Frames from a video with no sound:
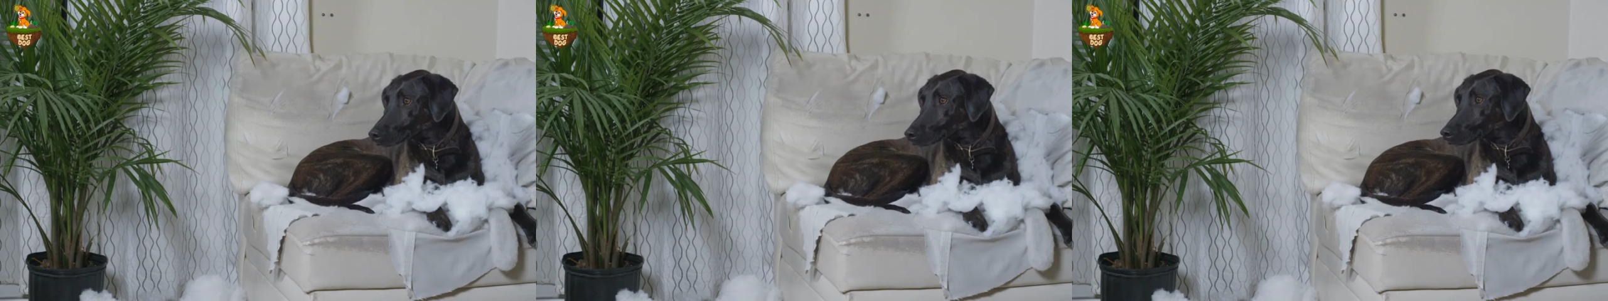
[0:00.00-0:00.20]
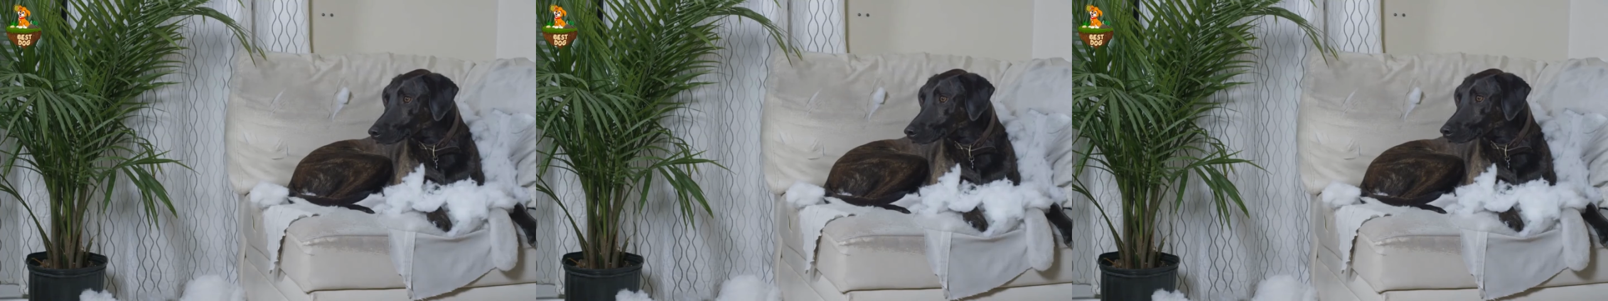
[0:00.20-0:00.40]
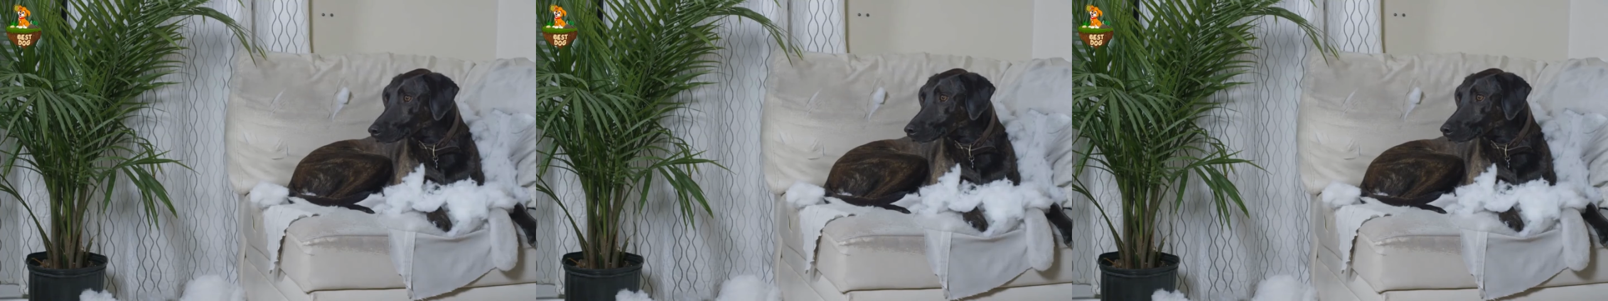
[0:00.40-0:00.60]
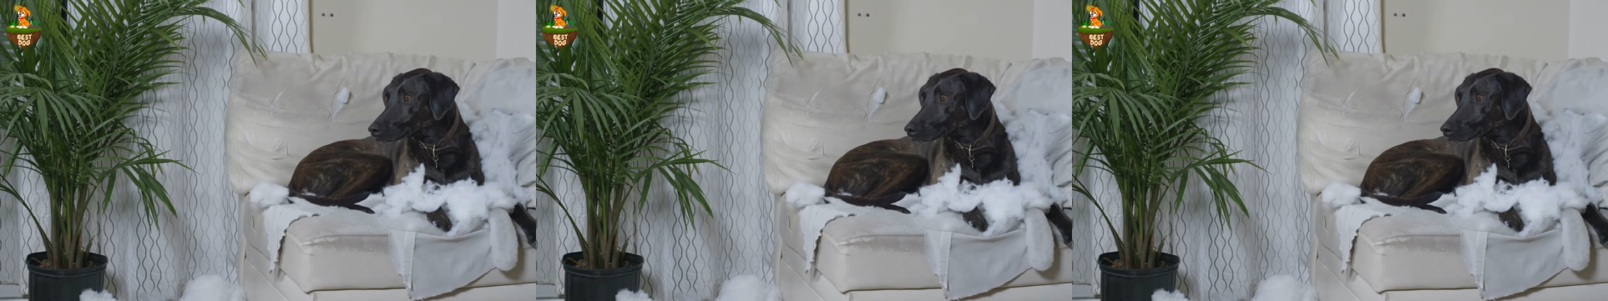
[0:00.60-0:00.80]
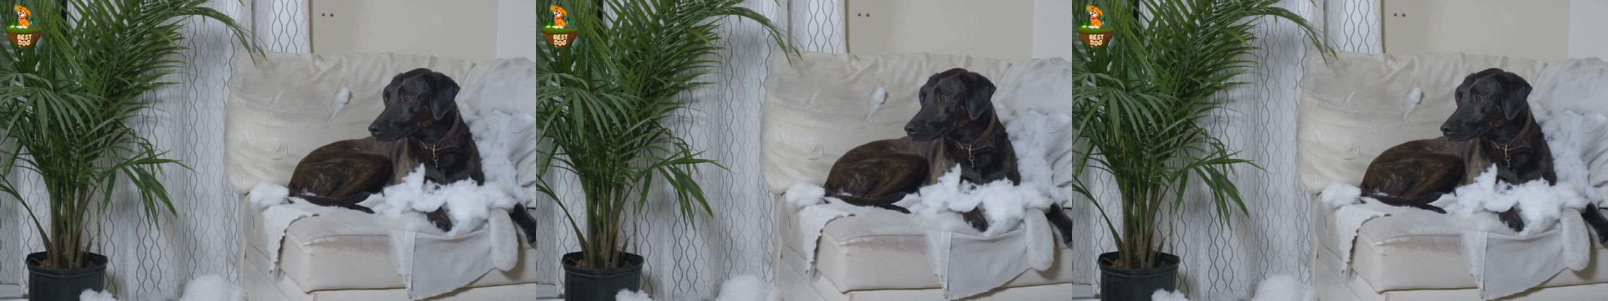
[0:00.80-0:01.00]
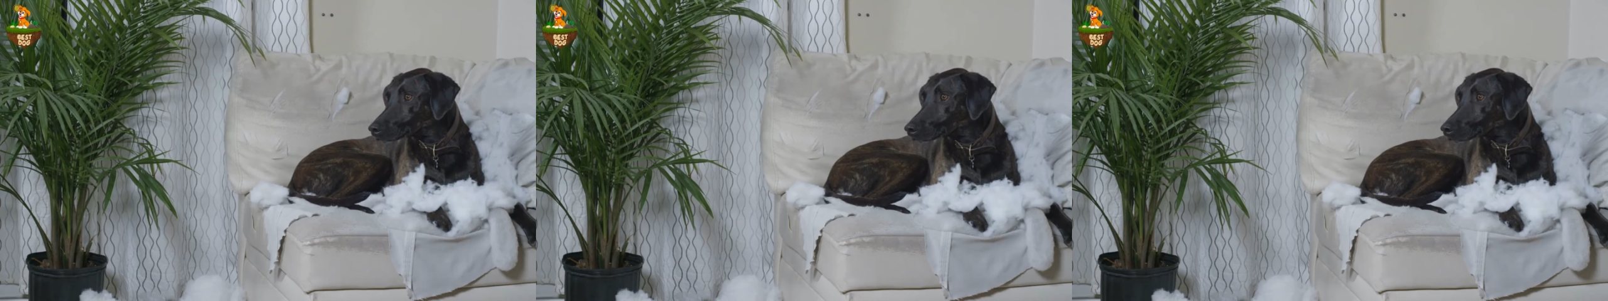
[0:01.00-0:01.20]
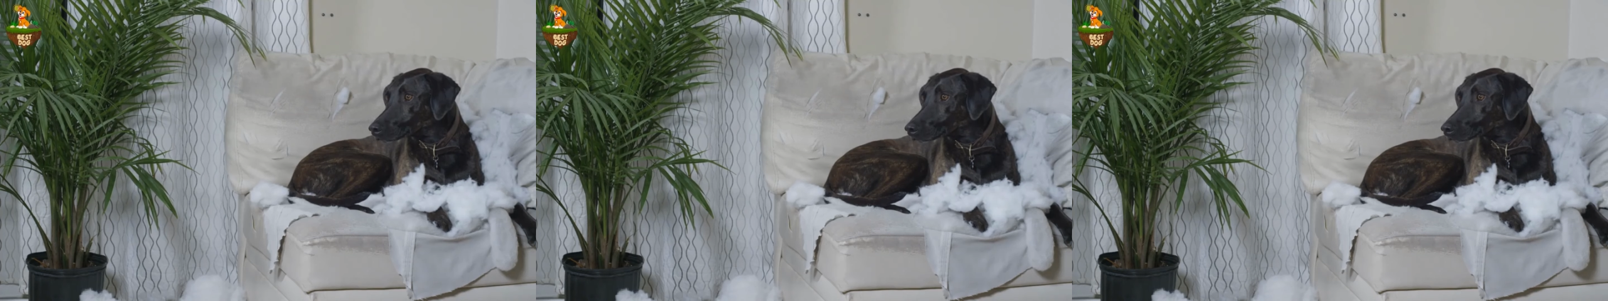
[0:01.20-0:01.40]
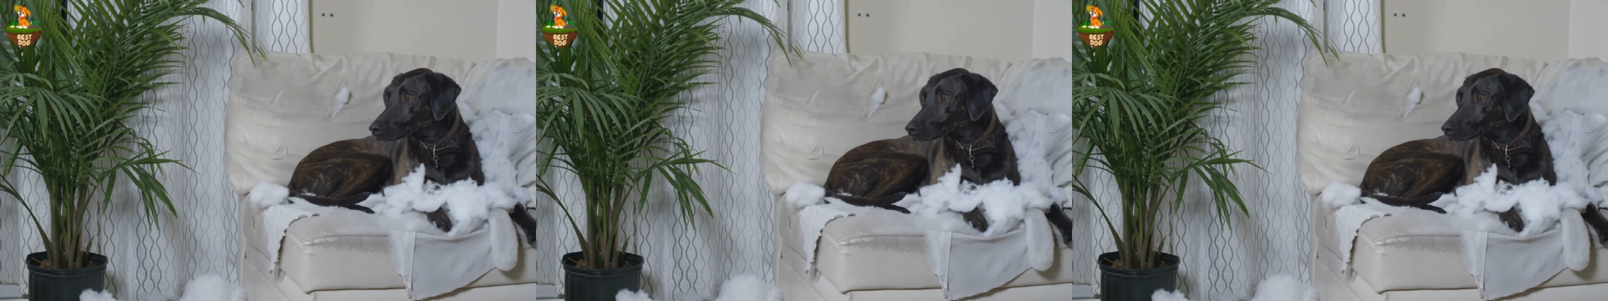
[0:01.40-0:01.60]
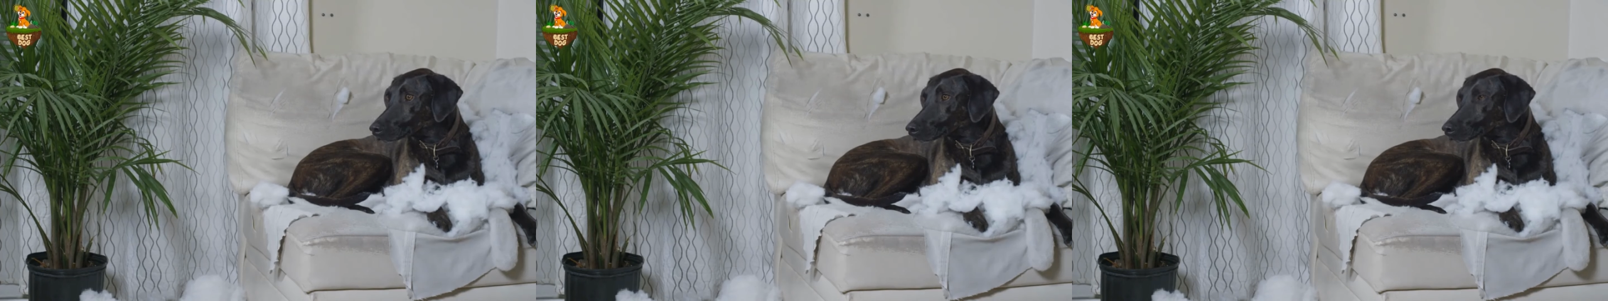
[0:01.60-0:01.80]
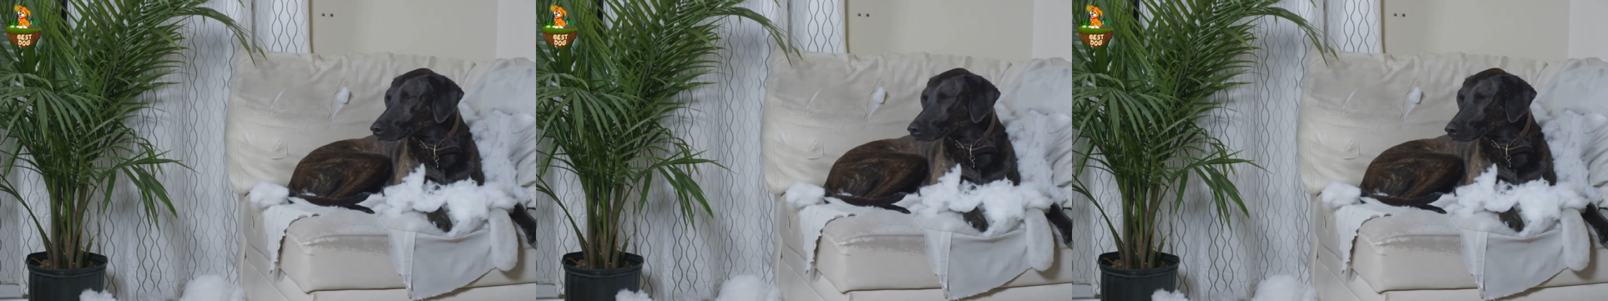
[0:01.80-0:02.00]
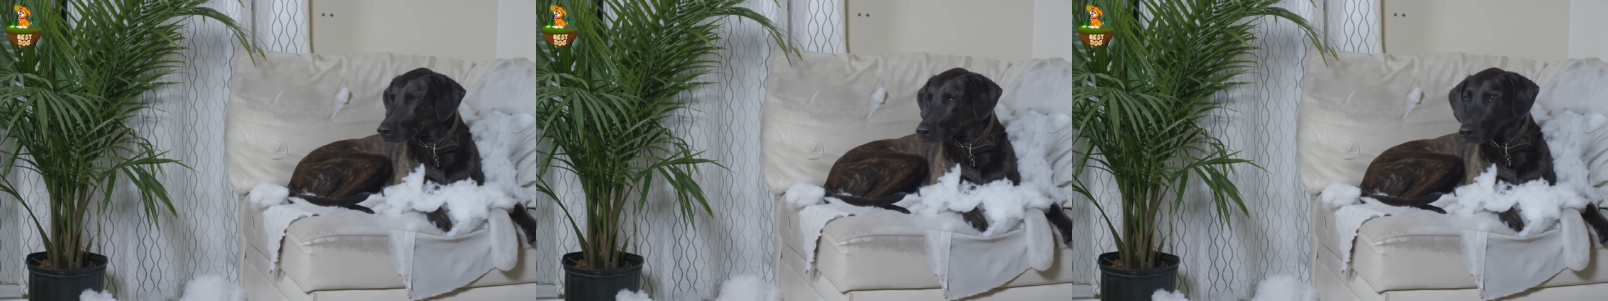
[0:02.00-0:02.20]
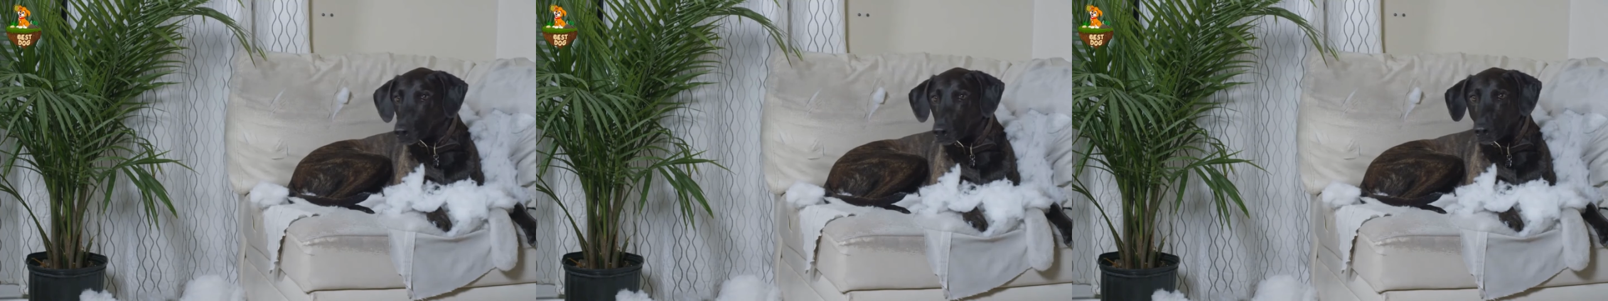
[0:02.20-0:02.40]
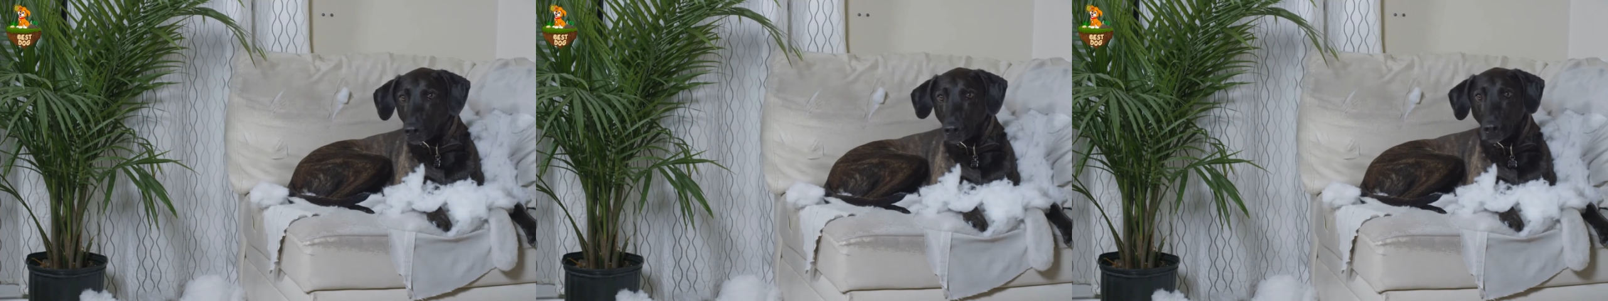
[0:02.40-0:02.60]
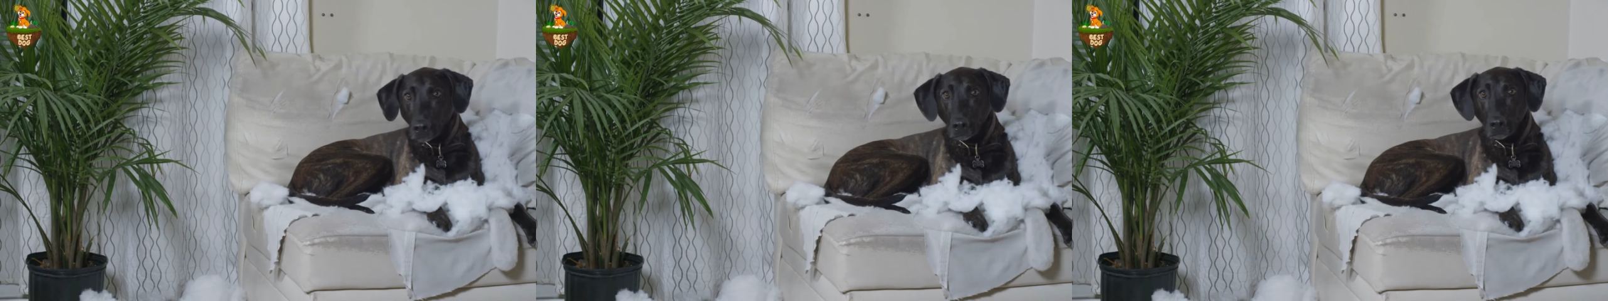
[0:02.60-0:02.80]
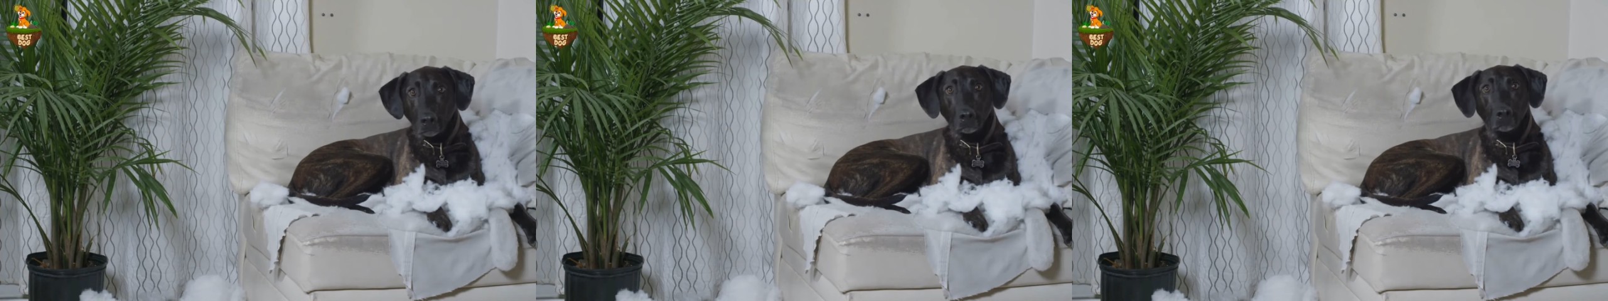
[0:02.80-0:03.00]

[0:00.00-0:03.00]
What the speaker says: No face is visible, so there are no lips to read.